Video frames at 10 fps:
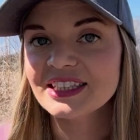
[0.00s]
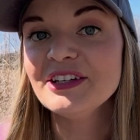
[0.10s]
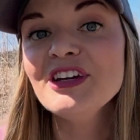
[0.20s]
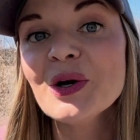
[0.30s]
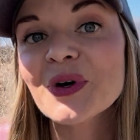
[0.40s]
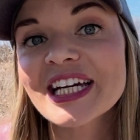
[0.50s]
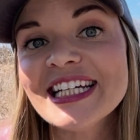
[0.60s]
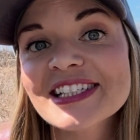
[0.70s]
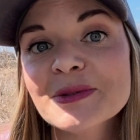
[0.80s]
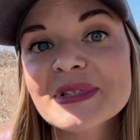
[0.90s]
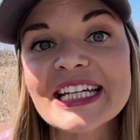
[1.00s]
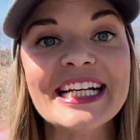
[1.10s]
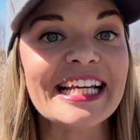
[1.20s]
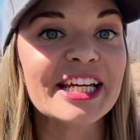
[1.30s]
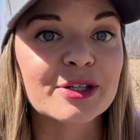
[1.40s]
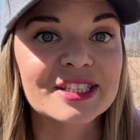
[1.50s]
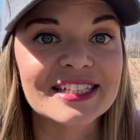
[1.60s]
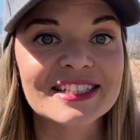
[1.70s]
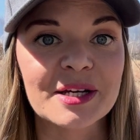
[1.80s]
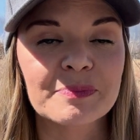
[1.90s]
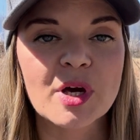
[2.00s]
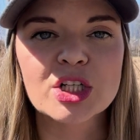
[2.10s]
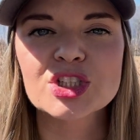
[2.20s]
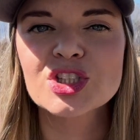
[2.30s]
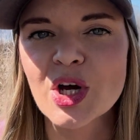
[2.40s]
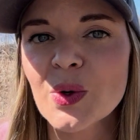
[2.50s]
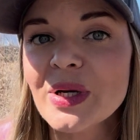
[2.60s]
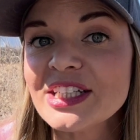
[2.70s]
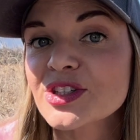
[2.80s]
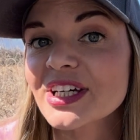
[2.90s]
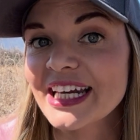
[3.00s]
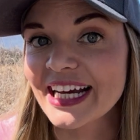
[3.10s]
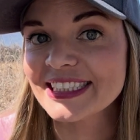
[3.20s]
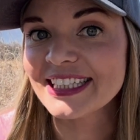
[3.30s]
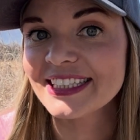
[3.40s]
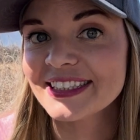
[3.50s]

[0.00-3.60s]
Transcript: Living organisms in an ecosystem are so interconnected